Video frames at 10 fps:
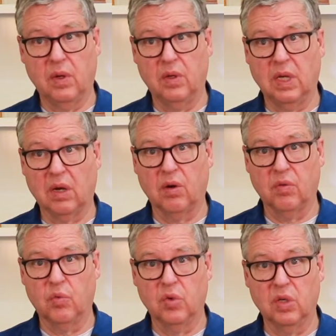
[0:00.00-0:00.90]

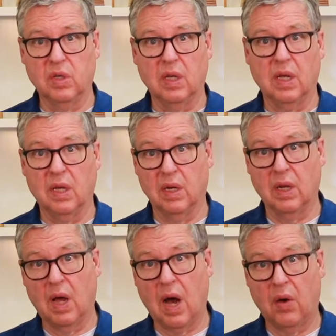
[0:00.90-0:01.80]
decorative wood and
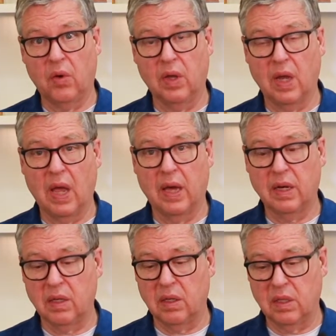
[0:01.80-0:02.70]
how I
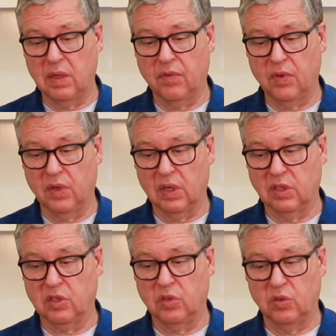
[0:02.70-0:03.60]
added different
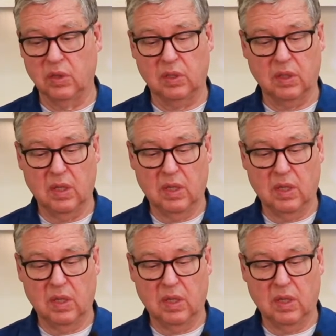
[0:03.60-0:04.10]
things to it